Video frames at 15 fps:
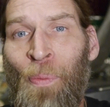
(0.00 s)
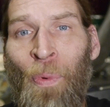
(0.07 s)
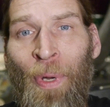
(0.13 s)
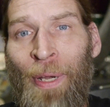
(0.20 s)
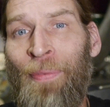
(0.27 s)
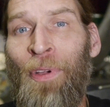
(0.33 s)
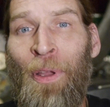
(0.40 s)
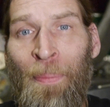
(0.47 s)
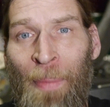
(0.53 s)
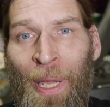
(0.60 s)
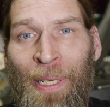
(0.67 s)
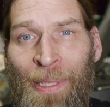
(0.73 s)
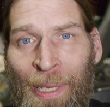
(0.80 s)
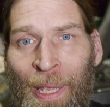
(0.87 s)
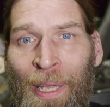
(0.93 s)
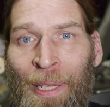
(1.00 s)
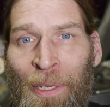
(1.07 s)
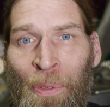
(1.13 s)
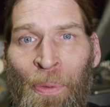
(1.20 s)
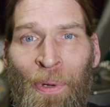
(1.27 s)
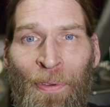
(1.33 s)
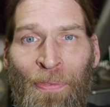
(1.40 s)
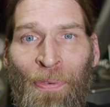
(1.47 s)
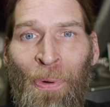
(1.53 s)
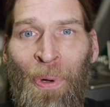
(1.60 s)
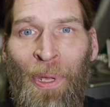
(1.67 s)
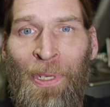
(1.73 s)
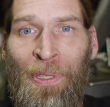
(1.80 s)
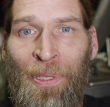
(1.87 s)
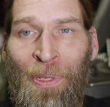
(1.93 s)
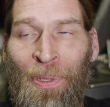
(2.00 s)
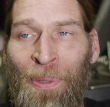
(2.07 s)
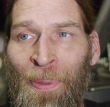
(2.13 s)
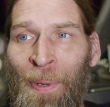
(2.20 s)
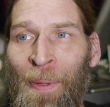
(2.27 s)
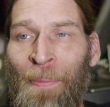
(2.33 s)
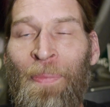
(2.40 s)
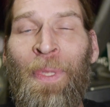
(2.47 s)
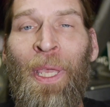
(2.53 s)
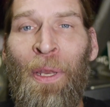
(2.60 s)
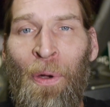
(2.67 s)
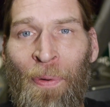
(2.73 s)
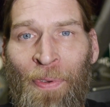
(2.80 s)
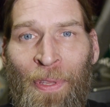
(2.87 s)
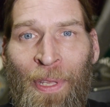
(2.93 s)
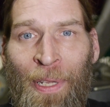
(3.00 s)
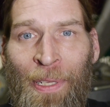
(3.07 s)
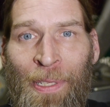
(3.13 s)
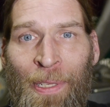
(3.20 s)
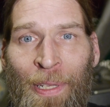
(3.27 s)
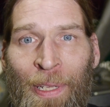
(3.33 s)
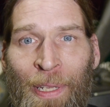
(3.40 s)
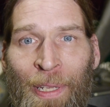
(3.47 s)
whatever it might take in order for us to get over this.